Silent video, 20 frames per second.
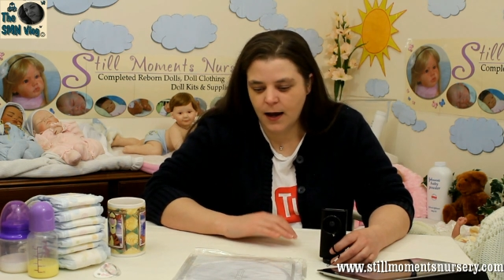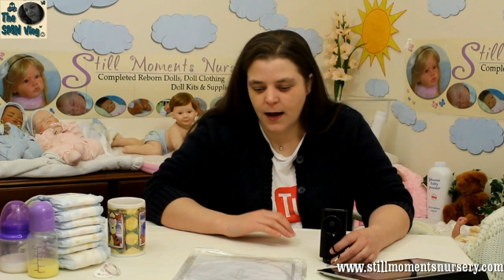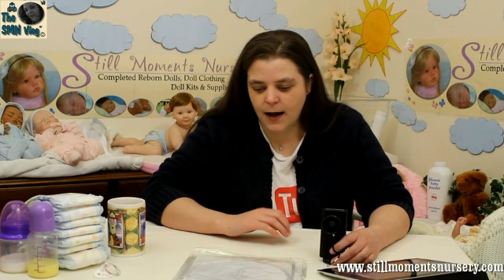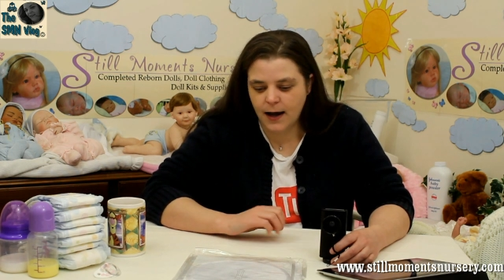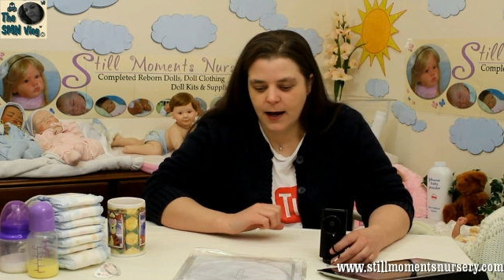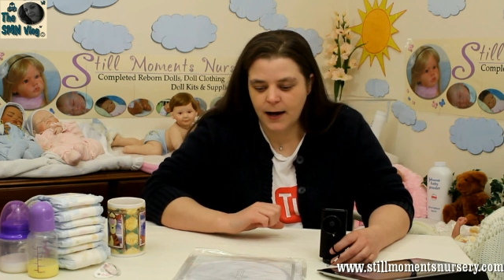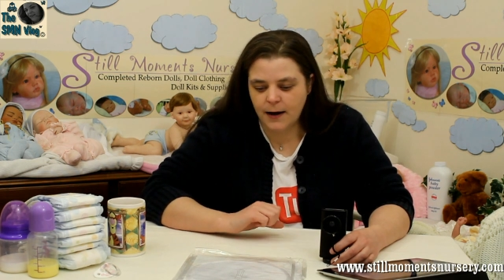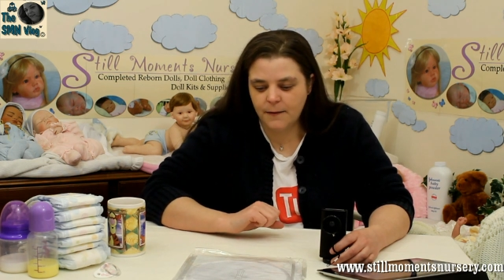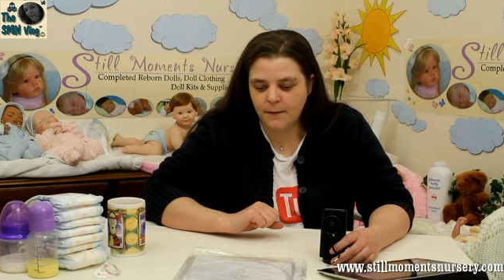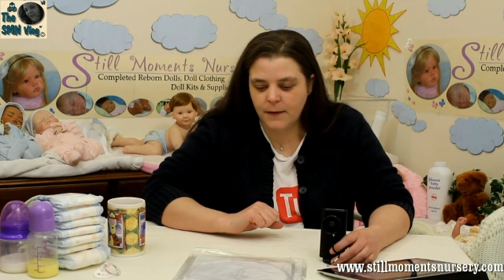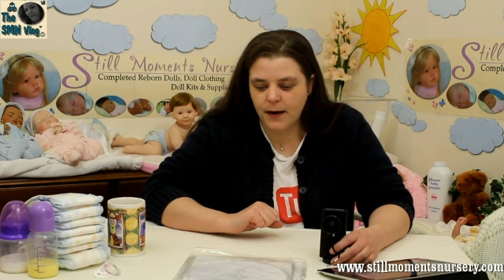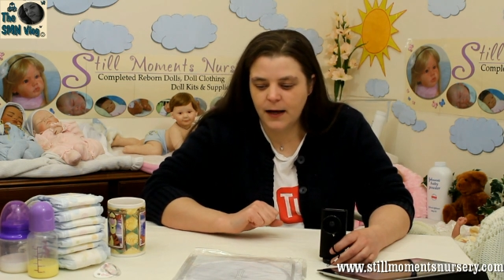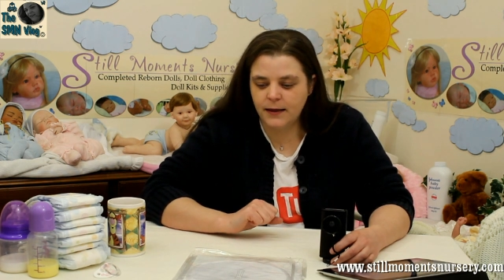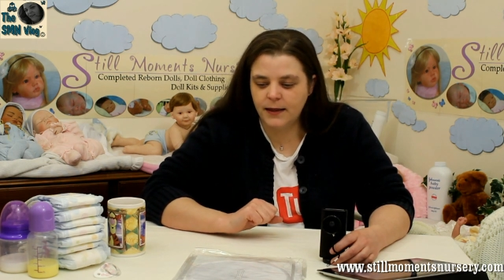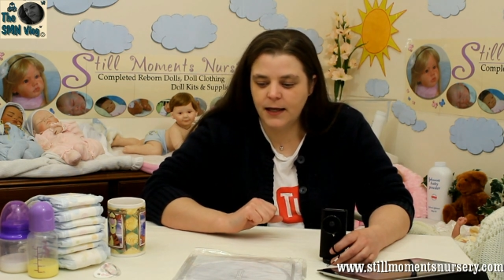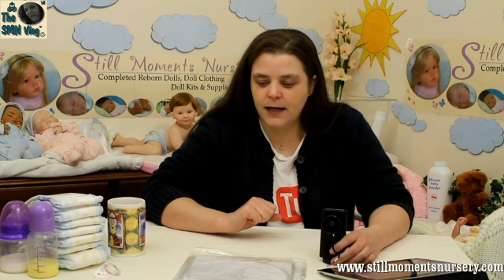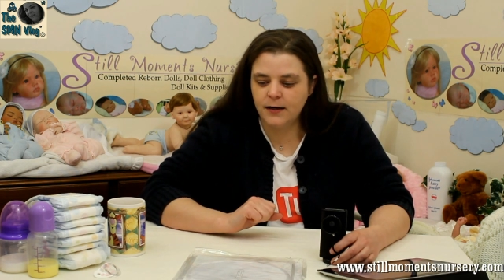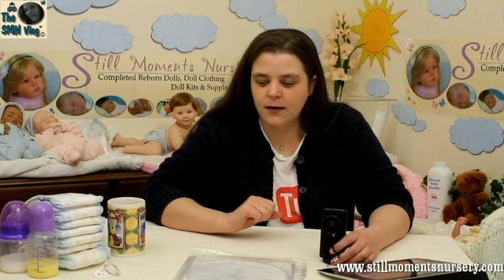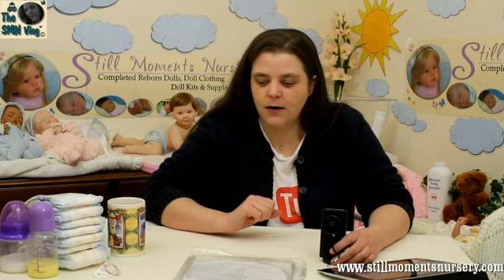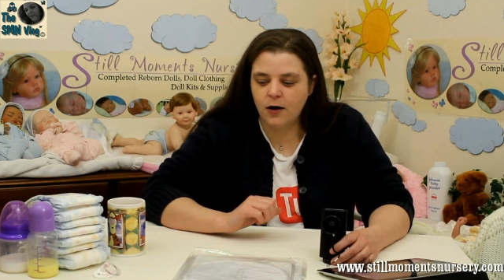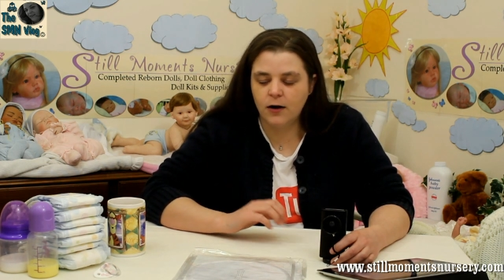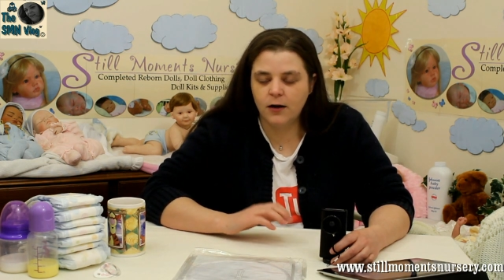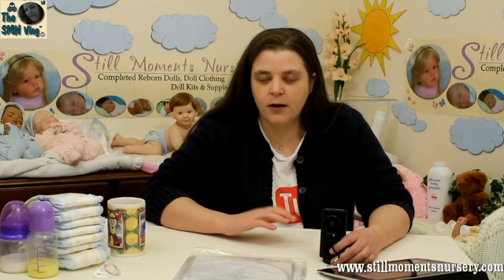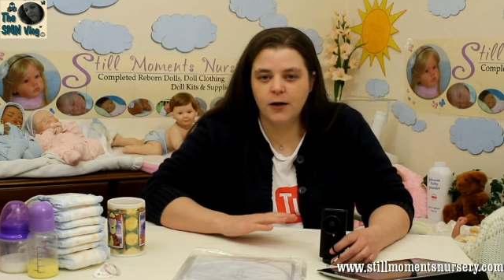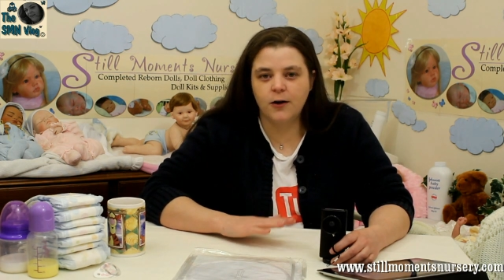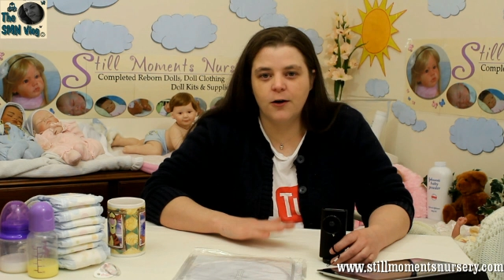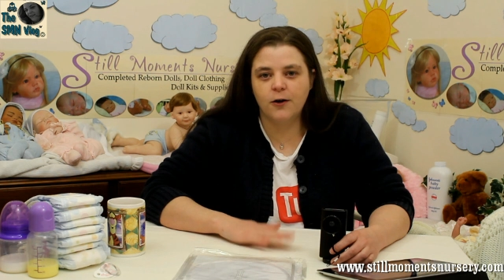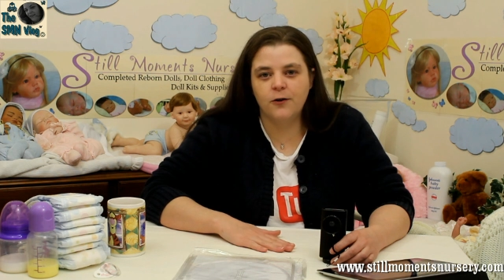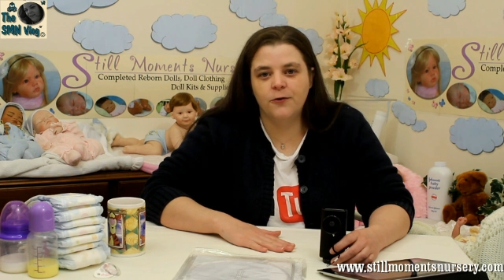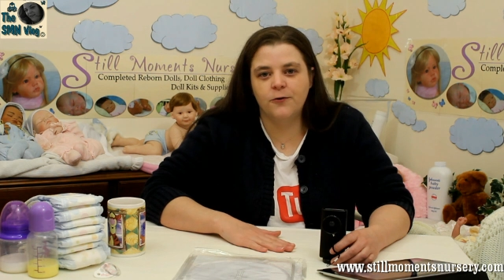And then I'm
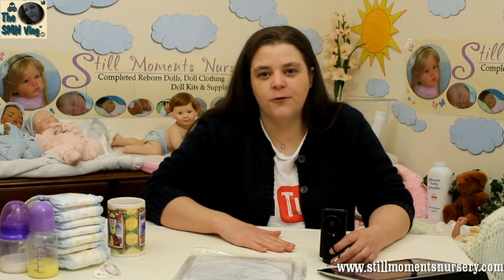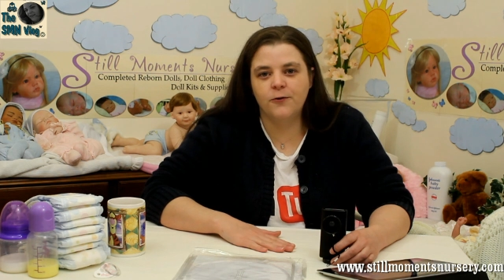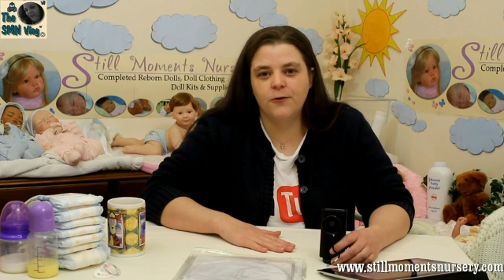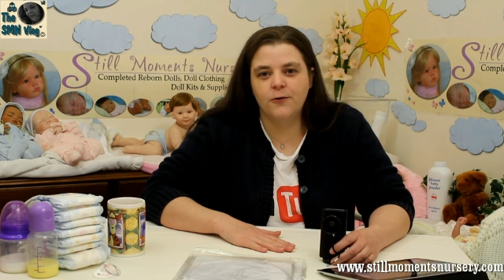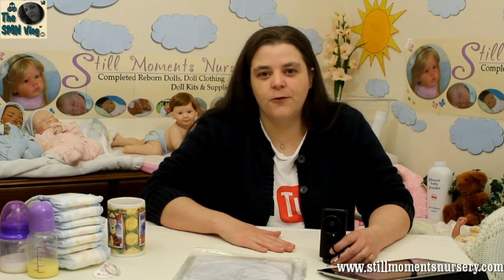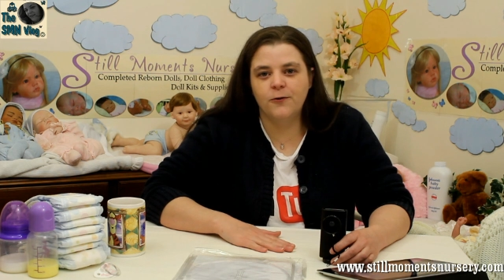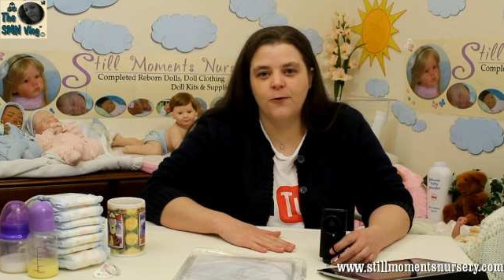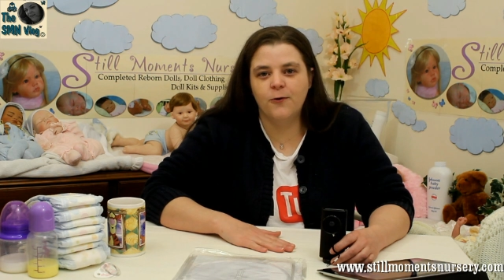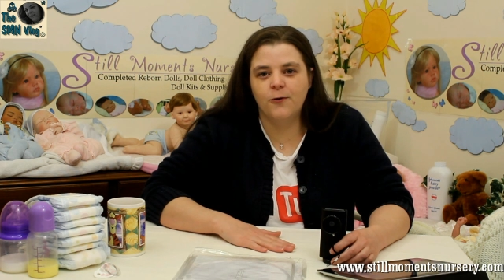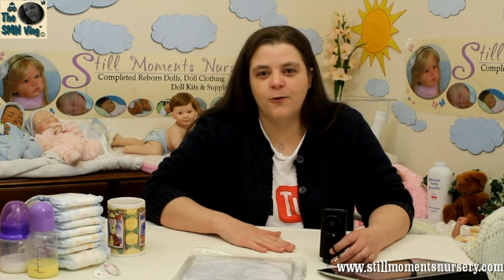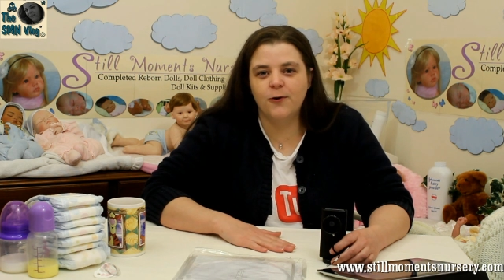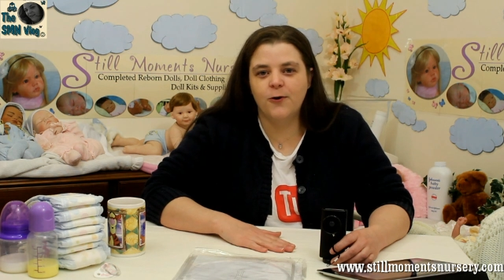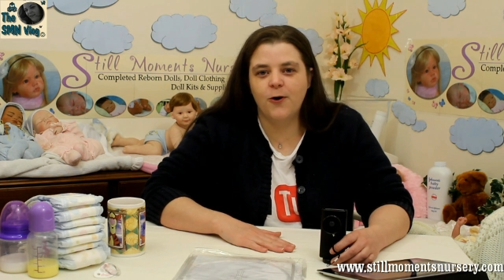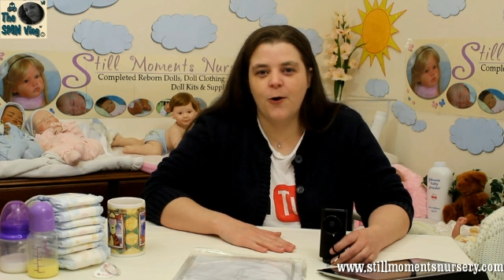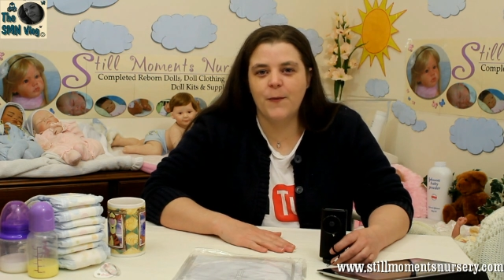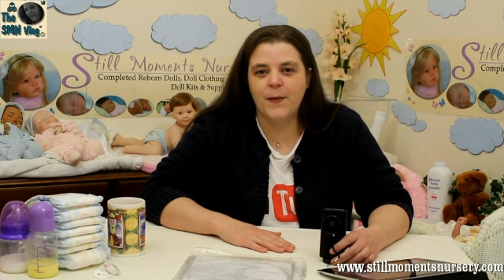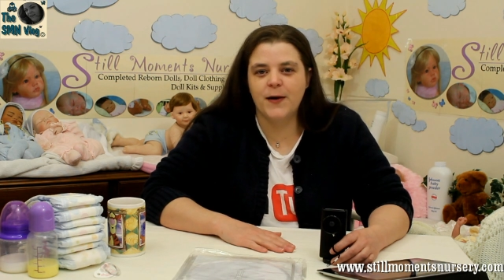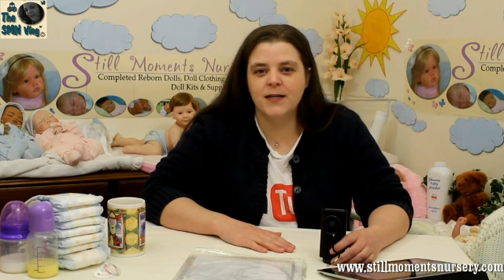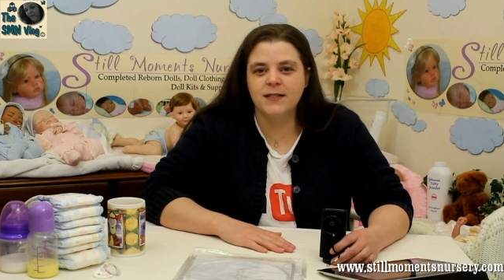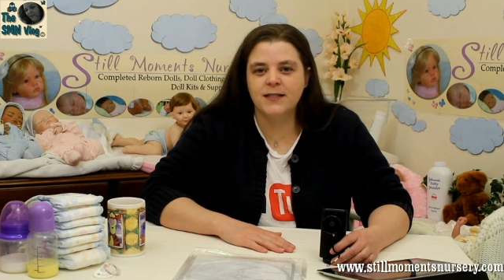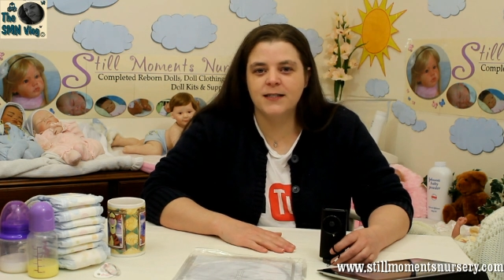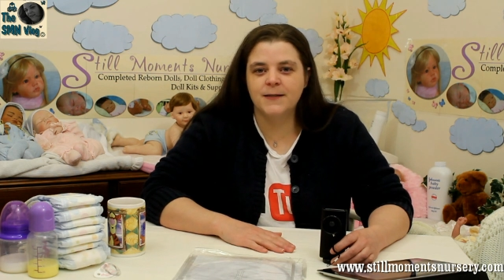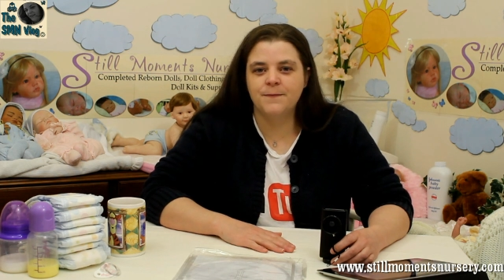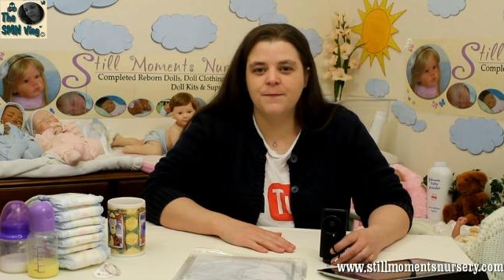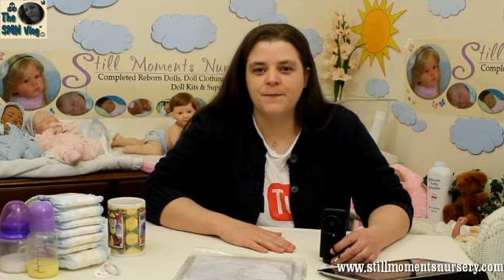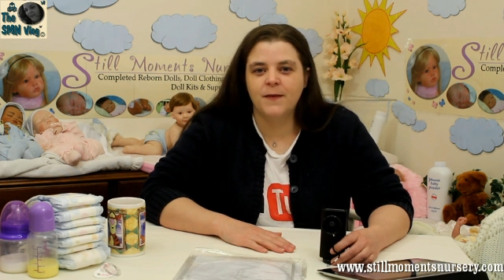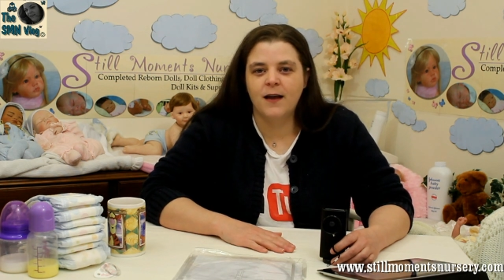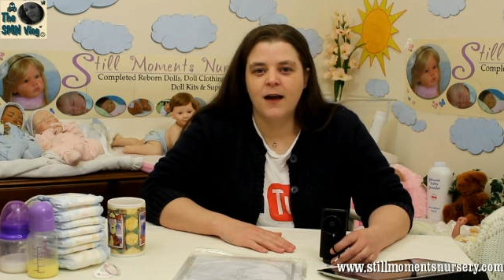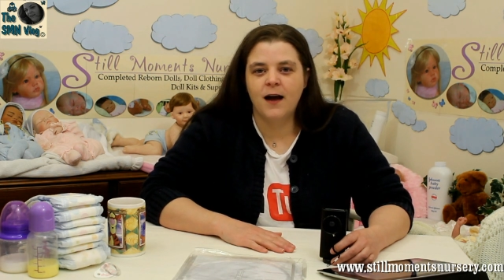going to go through all the comments.